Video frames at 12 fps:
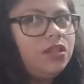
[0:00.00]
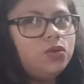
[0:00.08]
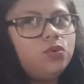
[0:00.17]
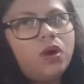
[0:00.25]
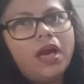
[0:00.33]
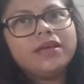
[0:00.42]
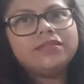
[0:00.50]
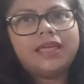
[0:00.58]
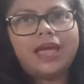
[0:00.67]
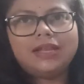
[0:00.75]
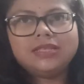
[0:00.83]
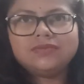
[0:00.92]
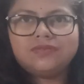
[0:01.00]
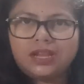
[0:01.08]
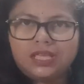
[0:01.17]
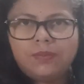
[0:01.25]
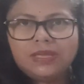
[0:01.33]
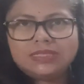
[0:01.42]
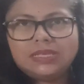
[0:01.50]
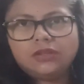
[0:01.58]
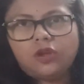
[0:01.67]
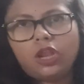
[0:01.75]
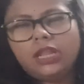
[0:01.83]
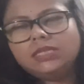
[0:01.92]
you, that is very basic
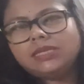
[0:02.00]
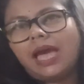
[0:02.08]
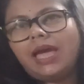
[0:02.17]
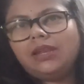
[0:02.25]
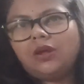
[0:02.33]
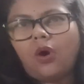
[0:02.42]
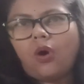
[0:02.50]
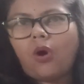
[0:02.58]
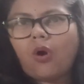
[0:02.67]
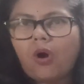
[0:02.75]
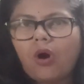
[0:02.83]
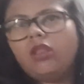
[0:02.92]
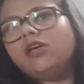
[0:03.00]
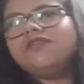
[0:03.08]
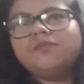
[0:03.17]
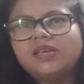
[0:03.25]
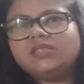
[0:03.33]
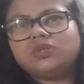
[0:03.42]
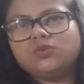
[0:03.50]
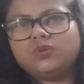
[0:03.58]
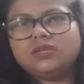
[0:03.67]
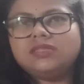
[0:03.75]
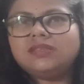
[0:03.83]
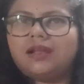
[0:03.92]
knowledge, and all of my
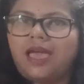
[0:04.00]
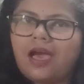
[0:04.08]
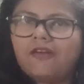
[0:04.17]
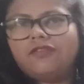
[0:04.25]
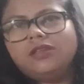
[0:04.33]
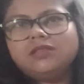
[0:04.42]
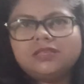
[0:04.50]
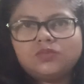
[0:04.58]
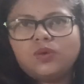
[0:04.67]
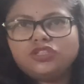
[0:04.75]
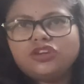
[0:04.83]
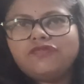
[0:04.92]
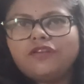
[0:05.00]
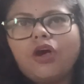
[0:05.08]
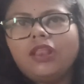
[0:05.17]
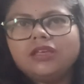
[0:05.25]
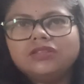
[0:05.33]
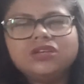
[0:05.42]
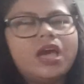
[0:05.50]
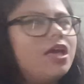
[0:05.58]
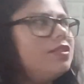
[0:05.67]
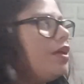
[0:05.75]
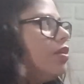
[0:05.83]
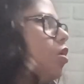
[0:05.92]
students are having this much of knowledge. That